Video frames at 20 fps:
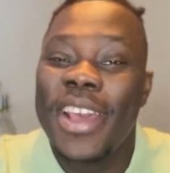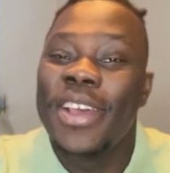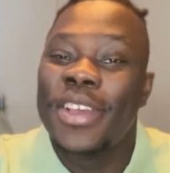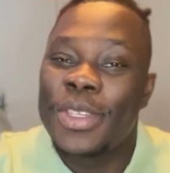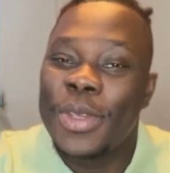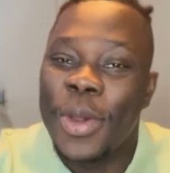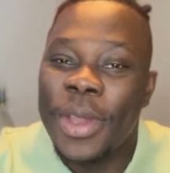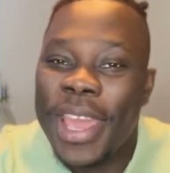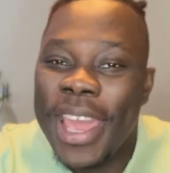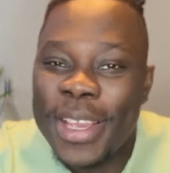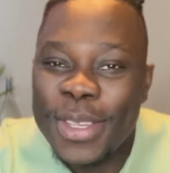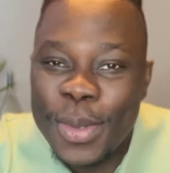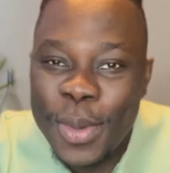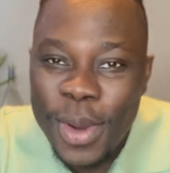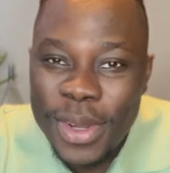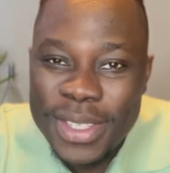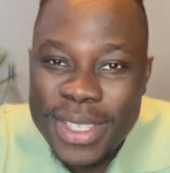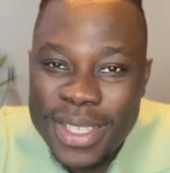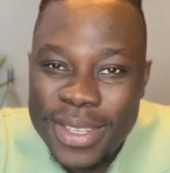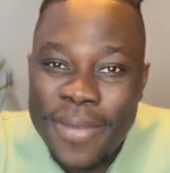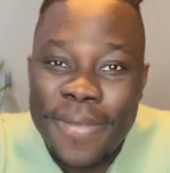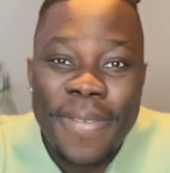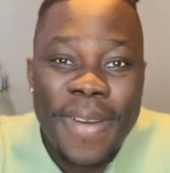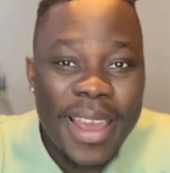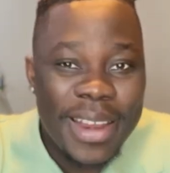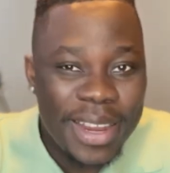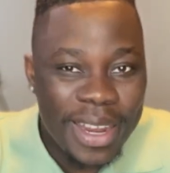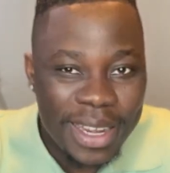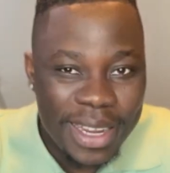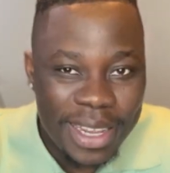So guess what?
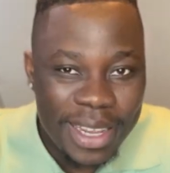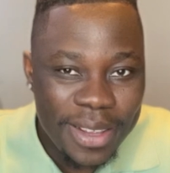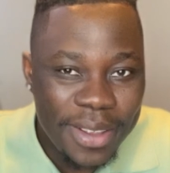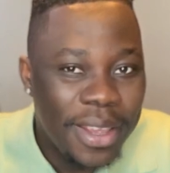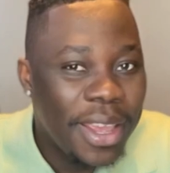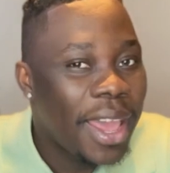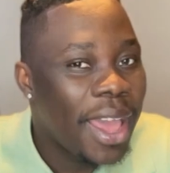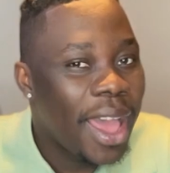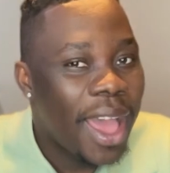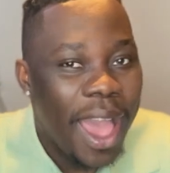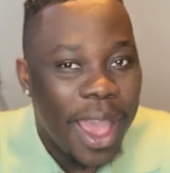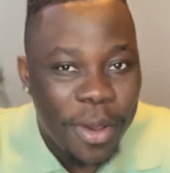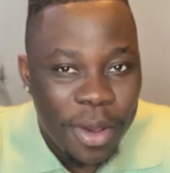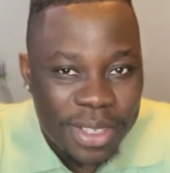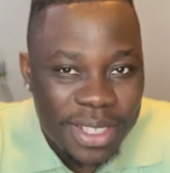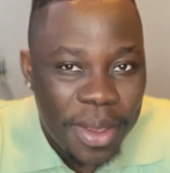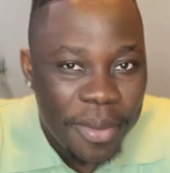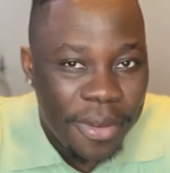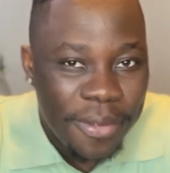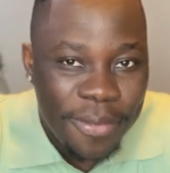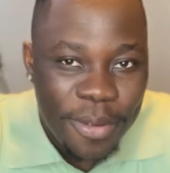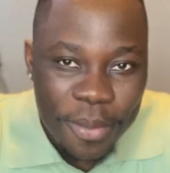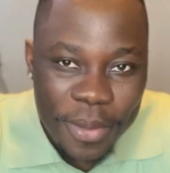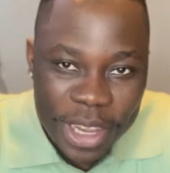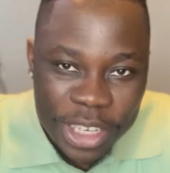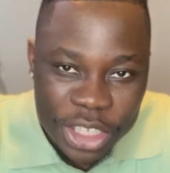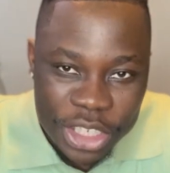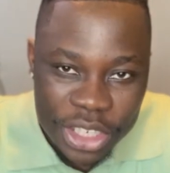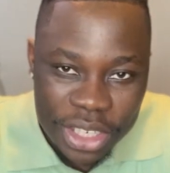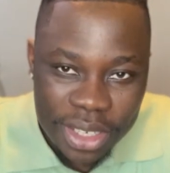Finally, I got some
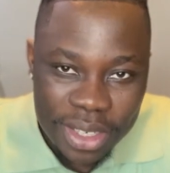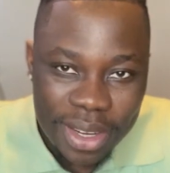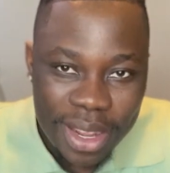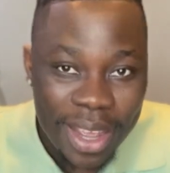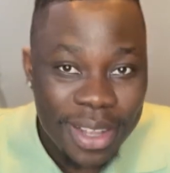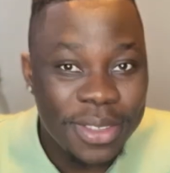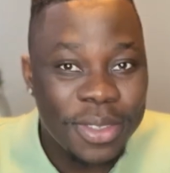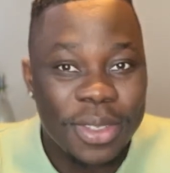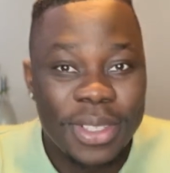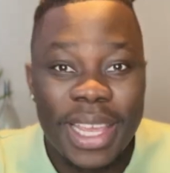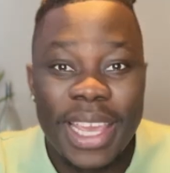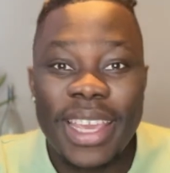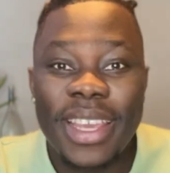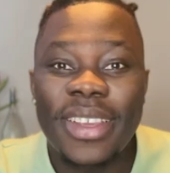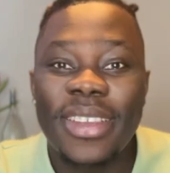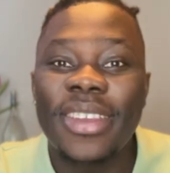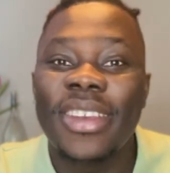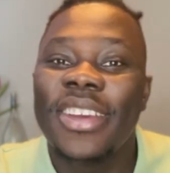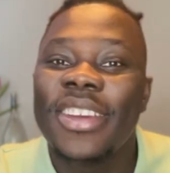information and today,